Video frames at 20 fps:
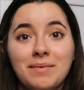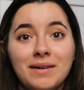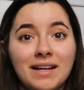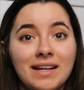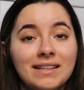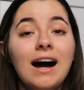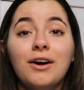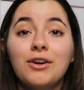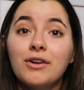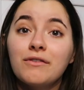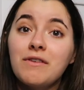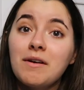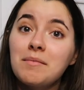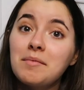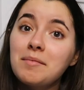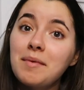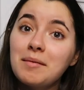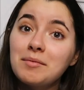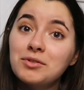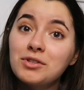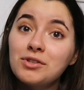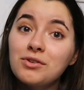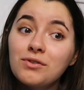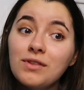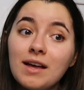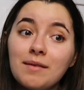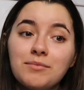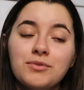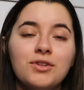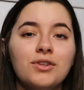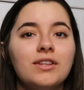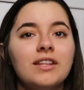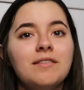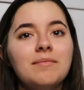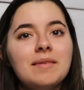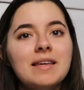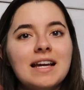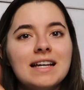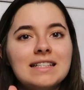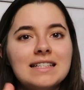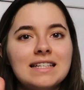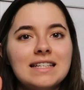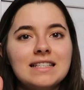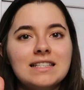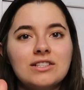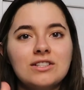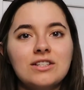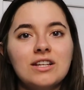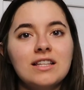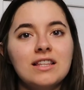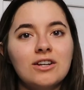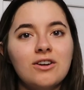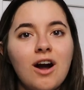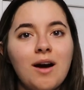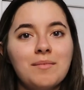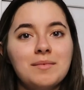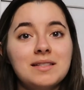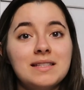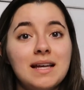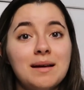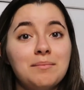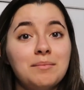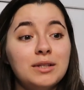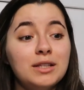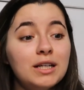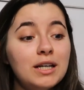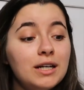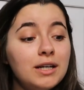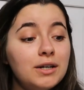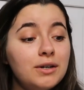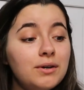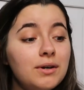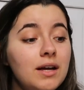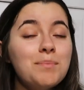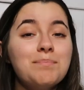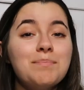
but I don't know if I'm gonna be able to do them, so leave me ideas in the comments down below.